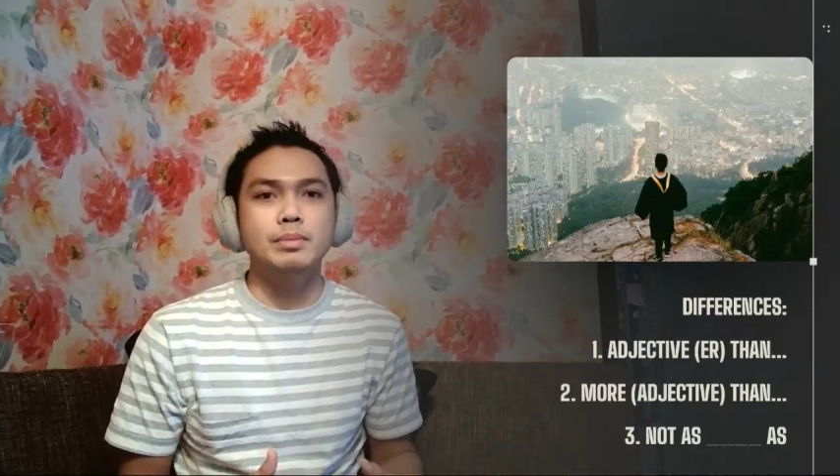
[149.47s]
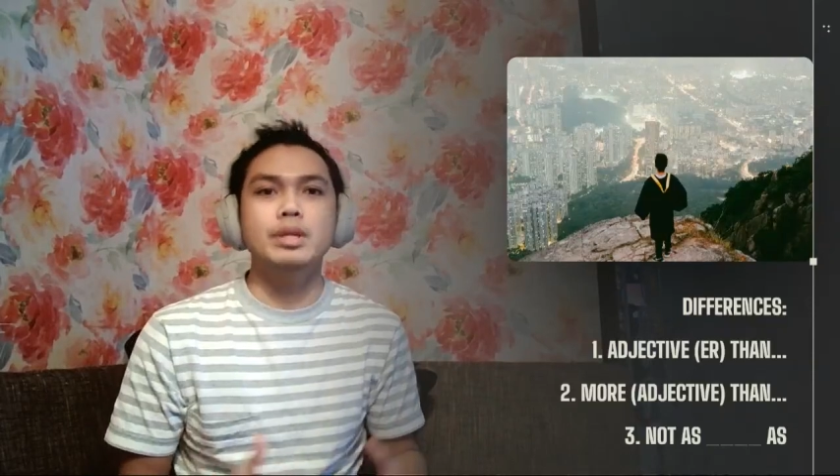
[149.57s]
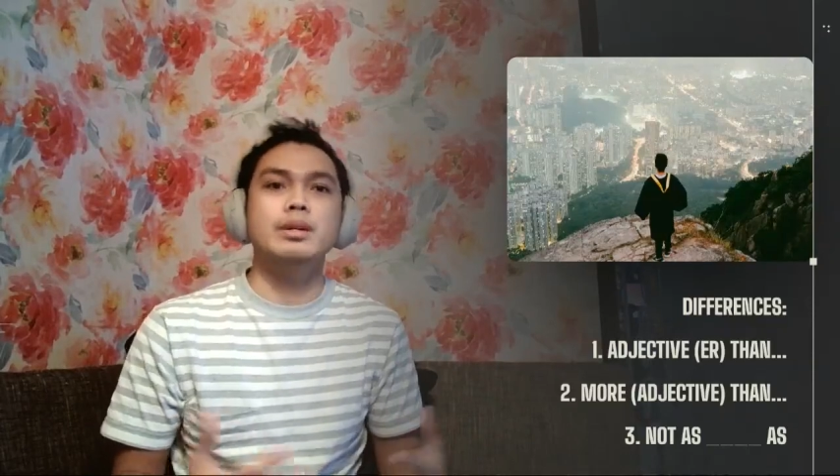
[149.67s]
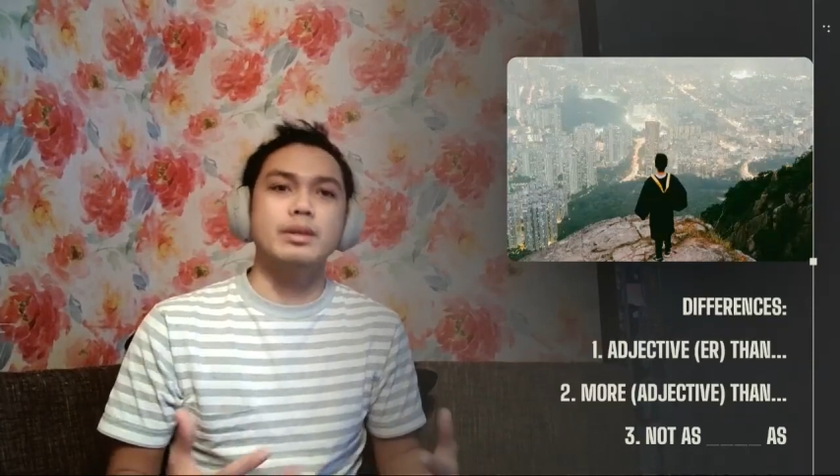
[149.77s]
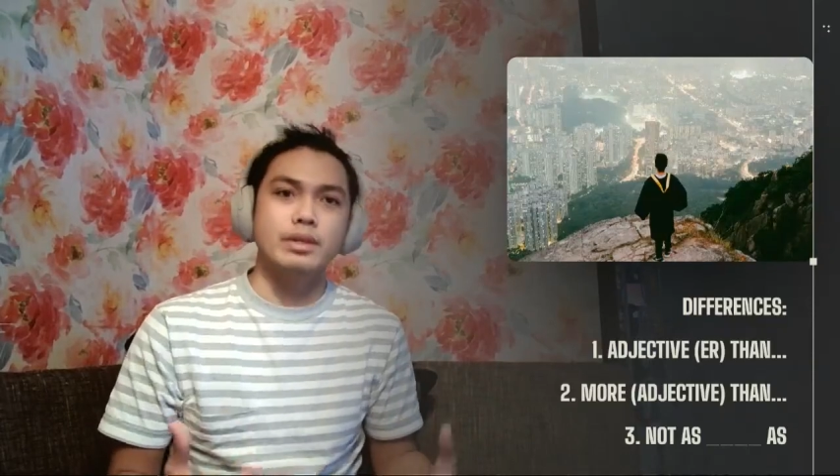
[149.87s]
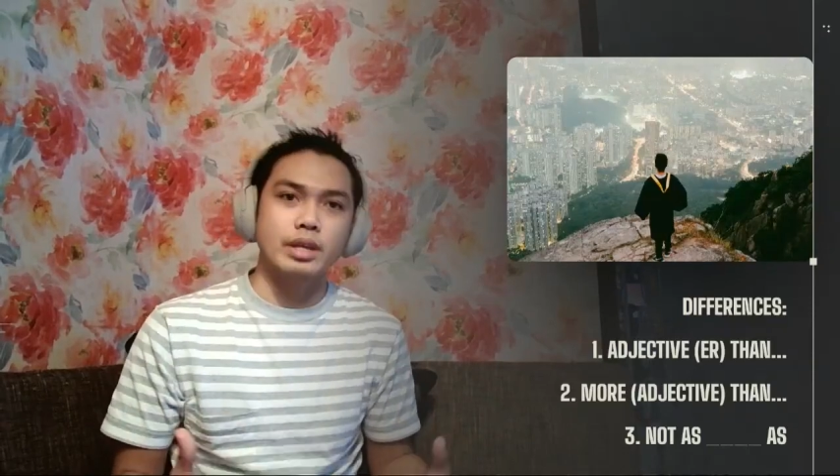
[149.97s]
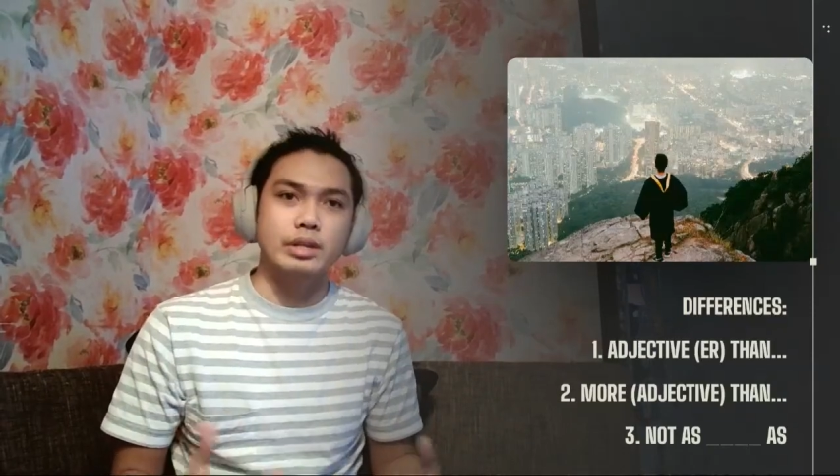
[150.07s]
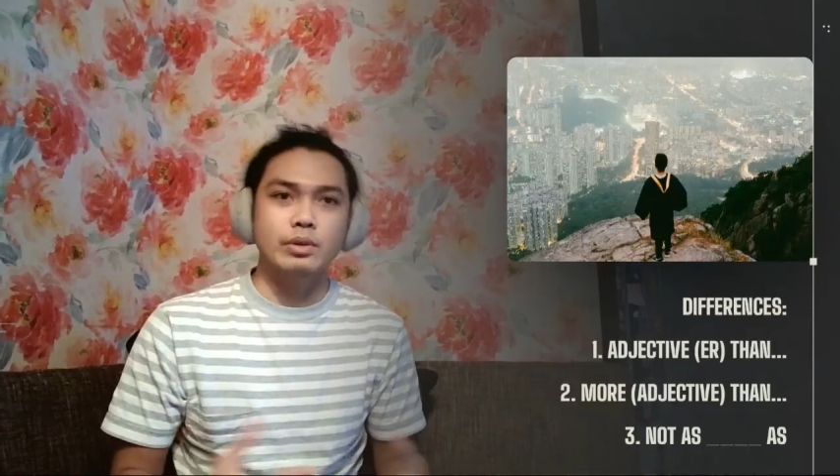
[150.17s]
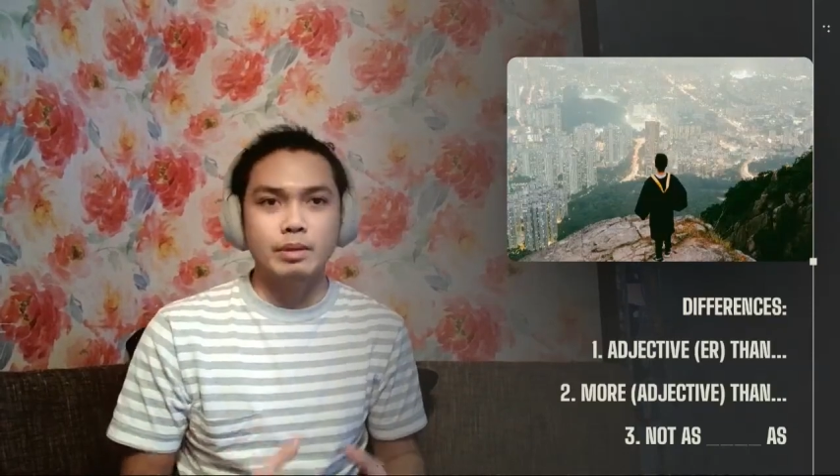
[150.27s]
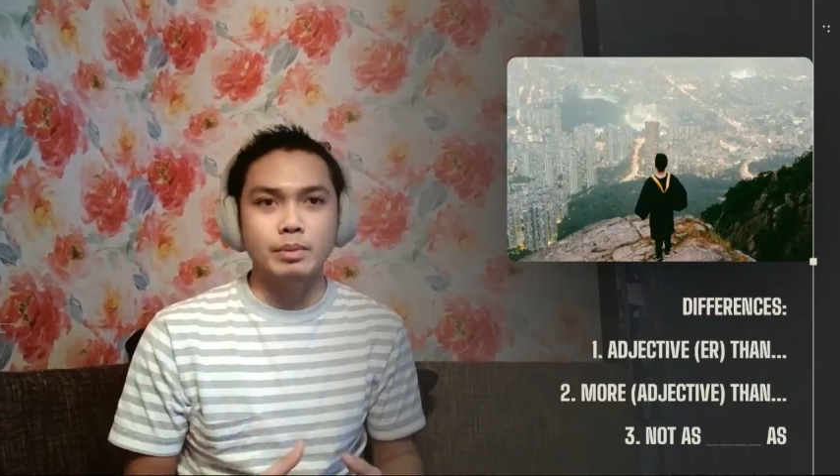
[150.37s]
bigger
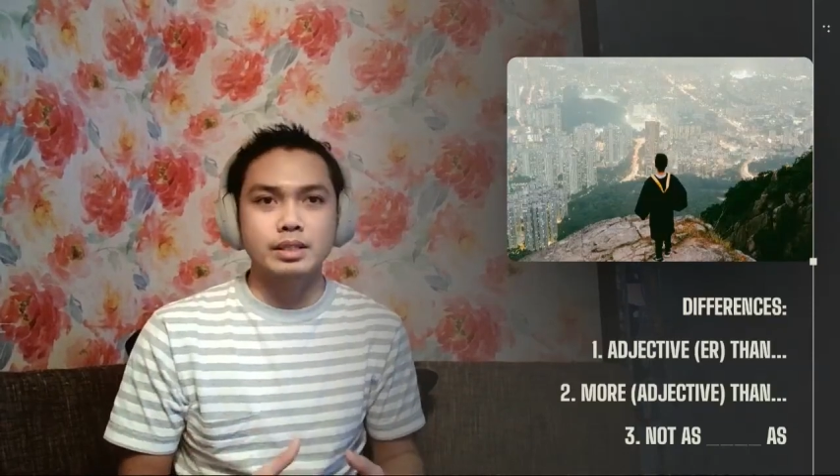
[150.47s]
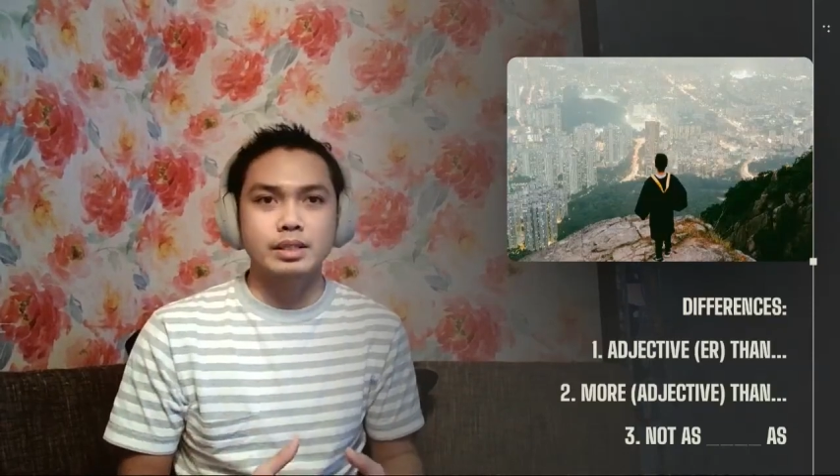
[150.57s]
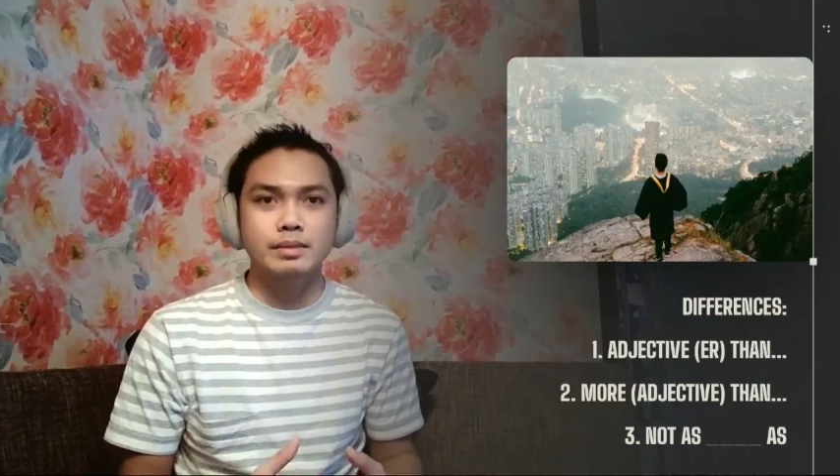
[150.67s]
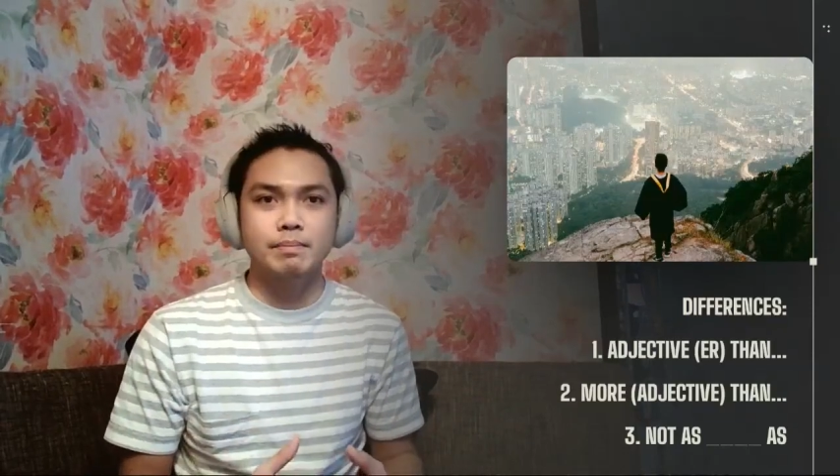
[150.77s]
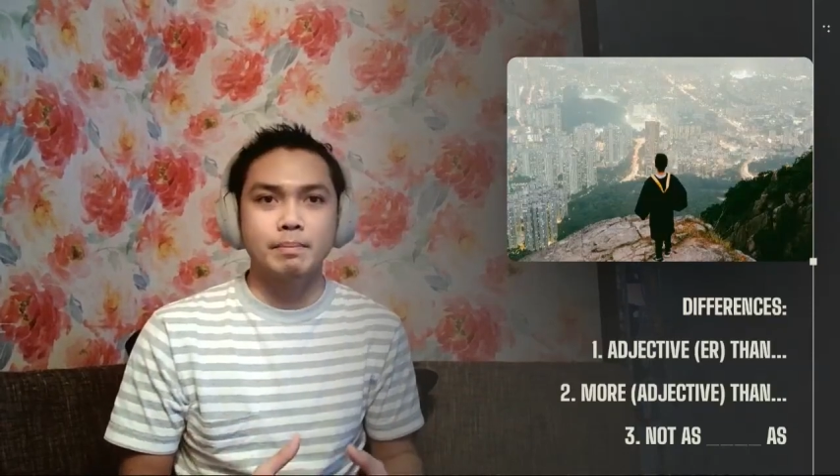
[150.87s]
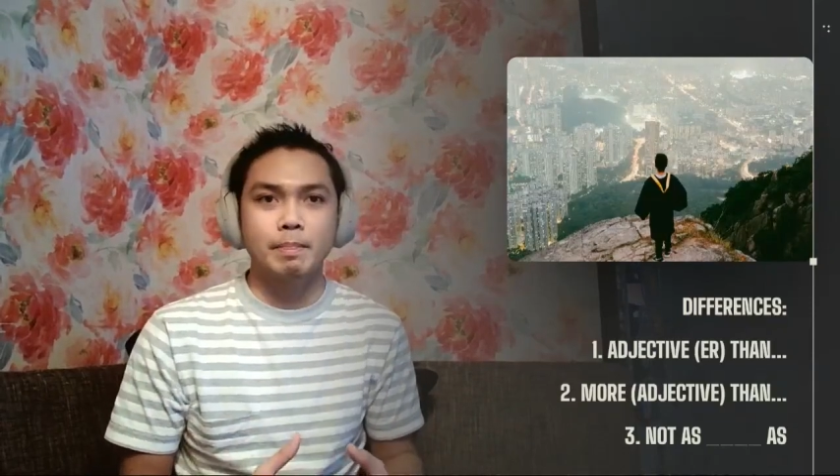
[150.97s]
than Unimas.